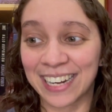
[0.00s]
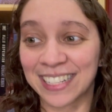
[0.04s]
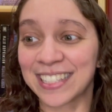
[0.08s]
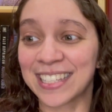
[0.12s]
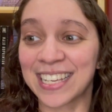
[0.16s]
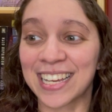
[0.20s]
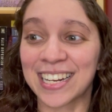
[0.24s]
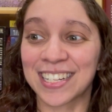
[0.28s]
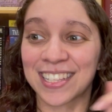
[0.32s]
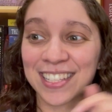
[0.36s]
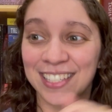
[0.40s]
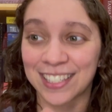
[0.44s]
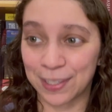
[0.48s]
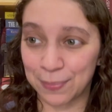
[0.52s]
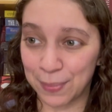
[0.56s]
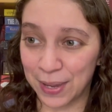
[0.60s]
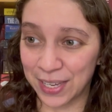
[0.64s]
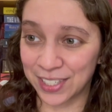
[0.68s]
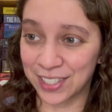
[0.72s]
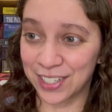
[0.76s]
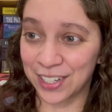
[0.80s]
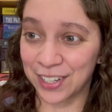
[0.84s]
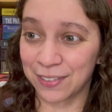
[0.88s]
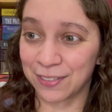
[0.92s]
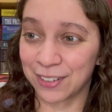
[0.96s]
it's the end of the
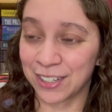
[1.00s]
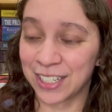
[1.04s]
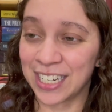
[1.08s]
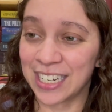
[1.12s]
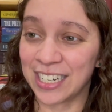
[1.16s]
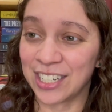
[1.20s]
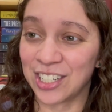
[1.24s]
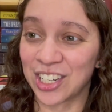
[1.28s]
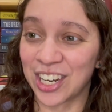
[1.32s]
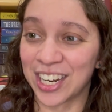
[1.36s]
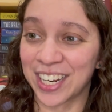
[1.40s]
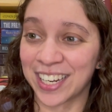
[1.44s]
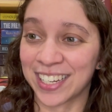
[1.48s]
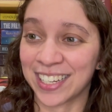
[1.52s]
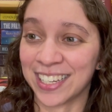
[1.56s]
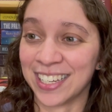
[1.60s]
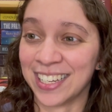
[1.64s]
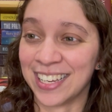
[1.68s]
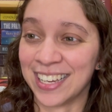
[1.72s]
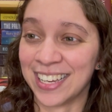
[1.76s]
semester for teaching